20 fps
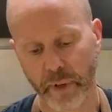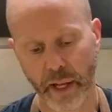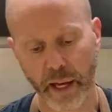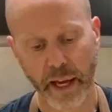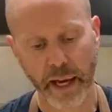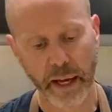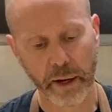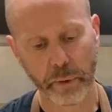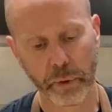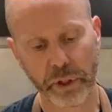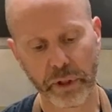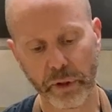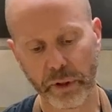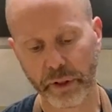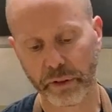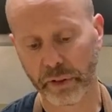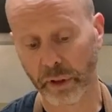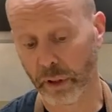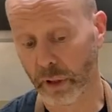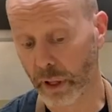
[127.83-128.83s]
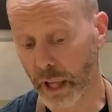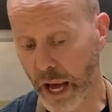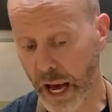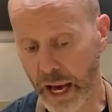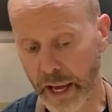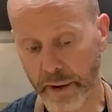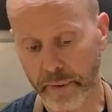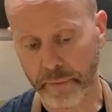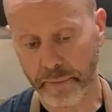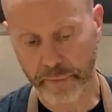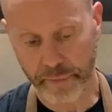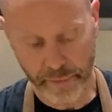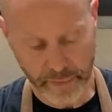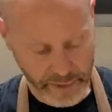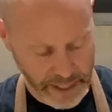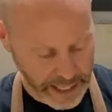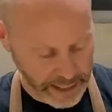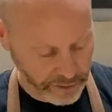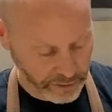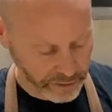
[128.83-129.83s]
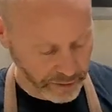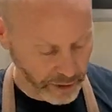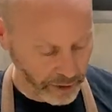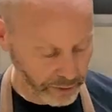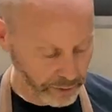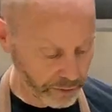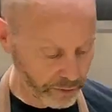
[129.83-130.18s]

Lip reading: and we do this a lot at Stone